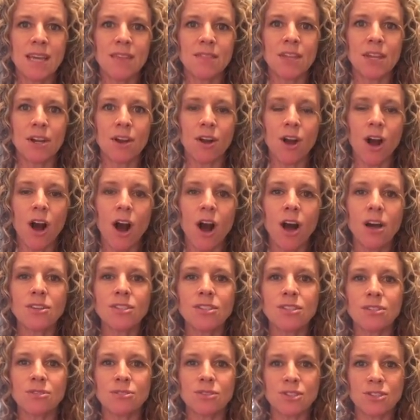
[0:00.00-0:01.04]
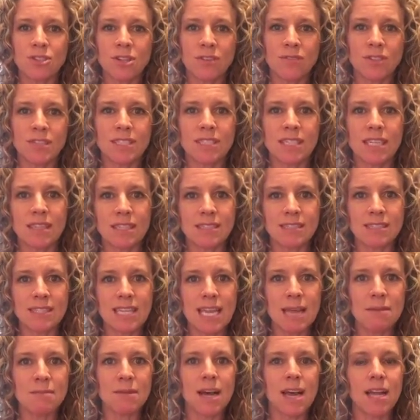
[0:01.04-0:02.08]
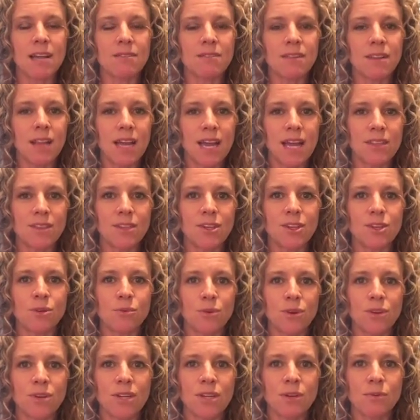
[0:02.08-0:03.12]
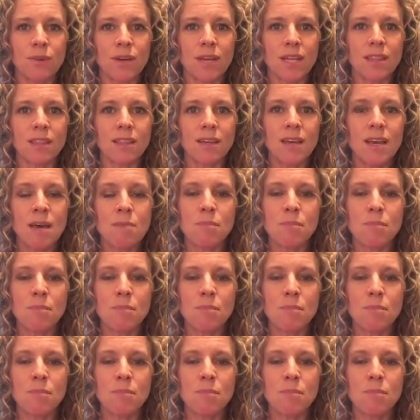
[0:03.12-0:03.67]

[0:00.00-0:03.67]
that are also servicing the same kind of client that you're working with,